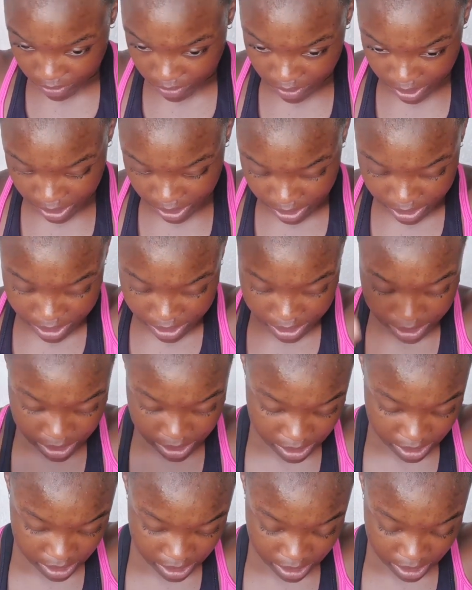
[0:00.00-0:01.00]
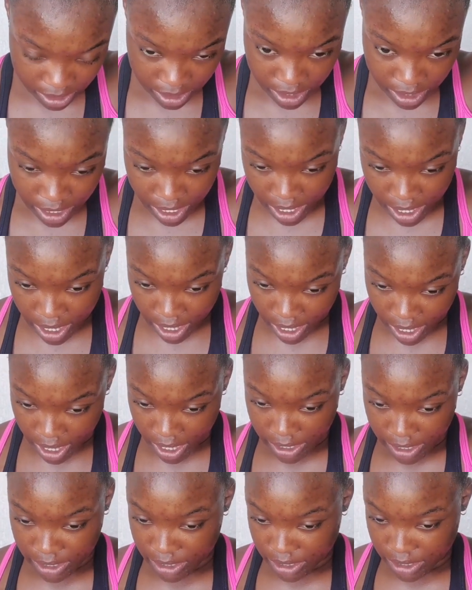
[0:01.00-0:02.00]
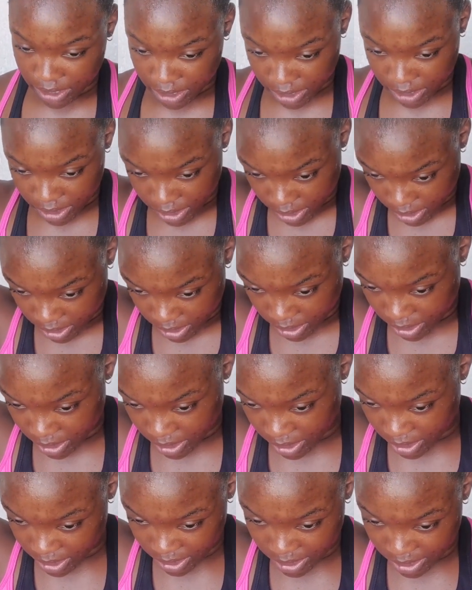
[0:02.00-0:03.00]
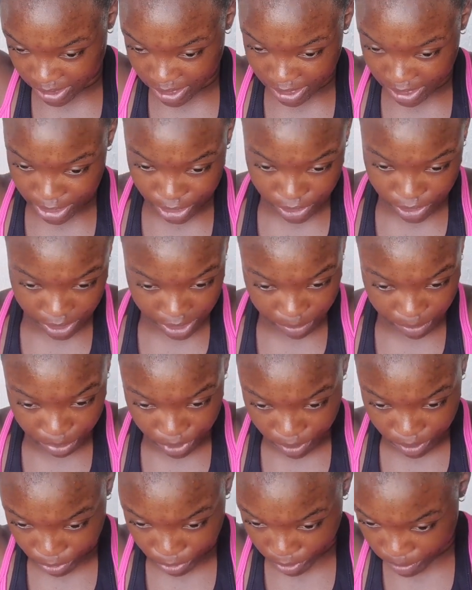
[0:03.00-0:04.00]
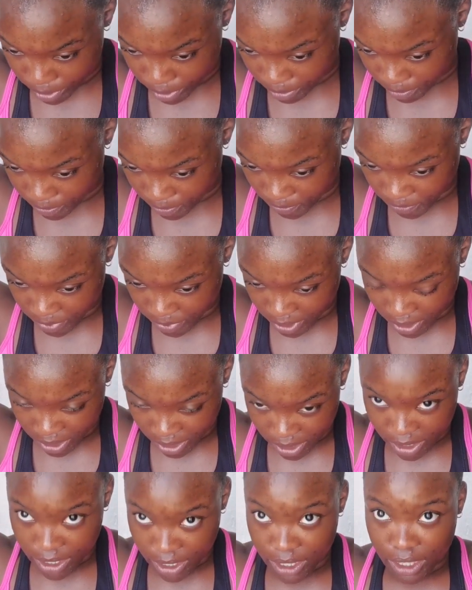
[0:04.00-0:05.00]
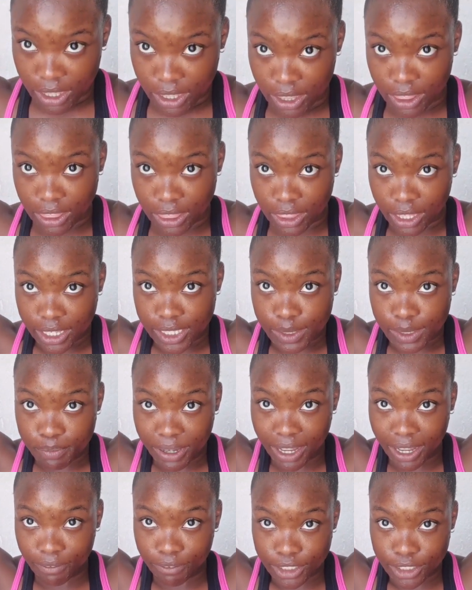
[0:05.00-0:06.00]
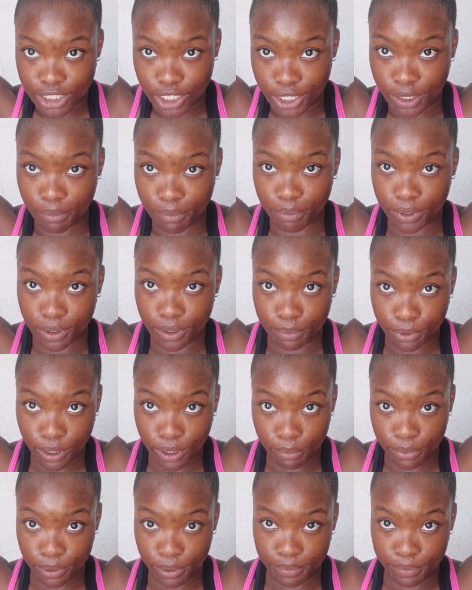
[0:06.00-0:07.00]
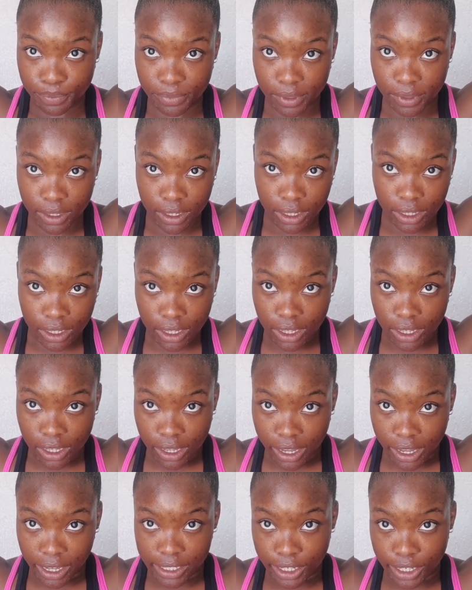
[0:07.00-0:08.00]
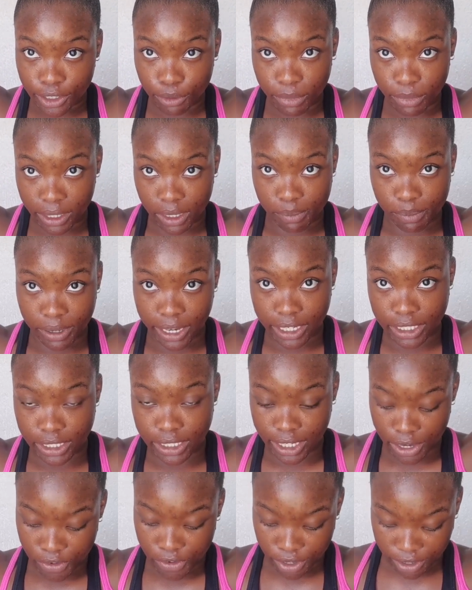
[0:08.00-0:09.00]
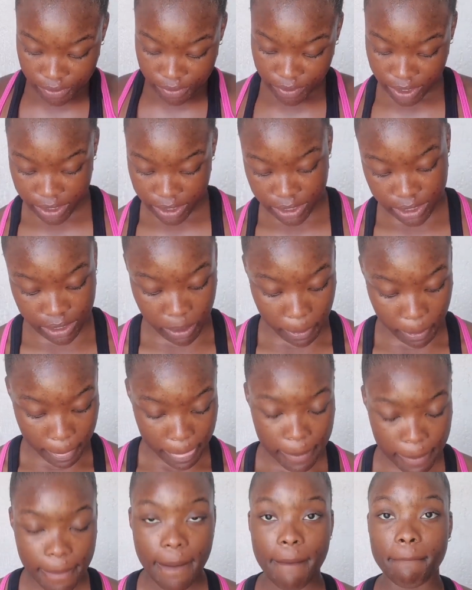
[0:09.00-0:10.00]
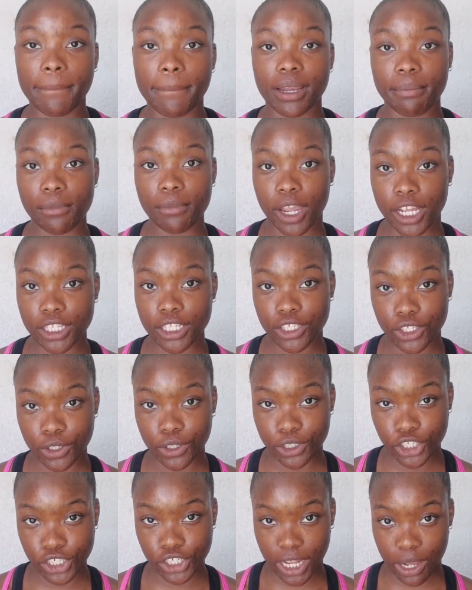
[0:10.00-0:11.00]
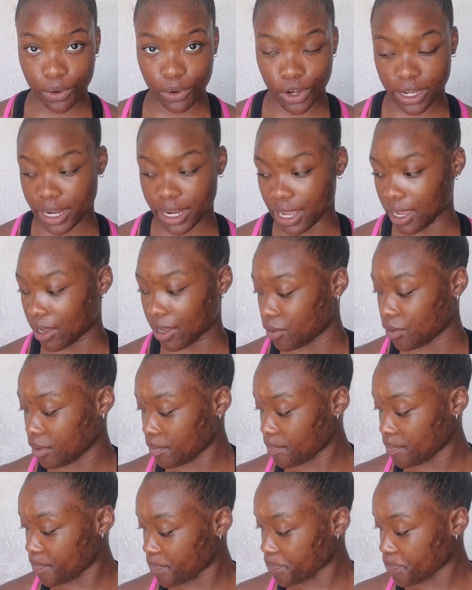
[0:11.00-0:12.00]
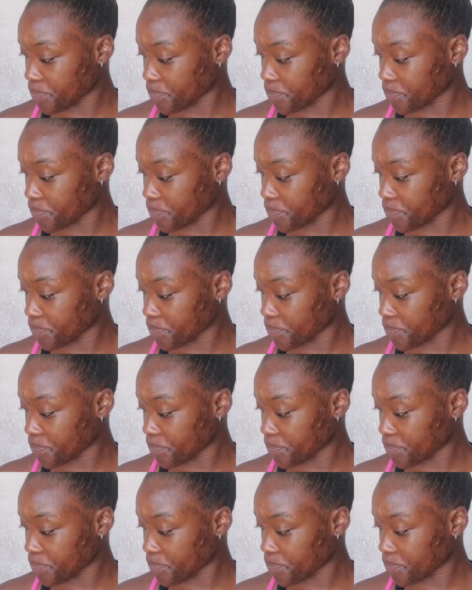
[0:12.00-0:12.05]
right? And this thing is gonna be a problem. This puff is gonna be a problem. I need to make a plan to get rid of it, but I'm going to go shower now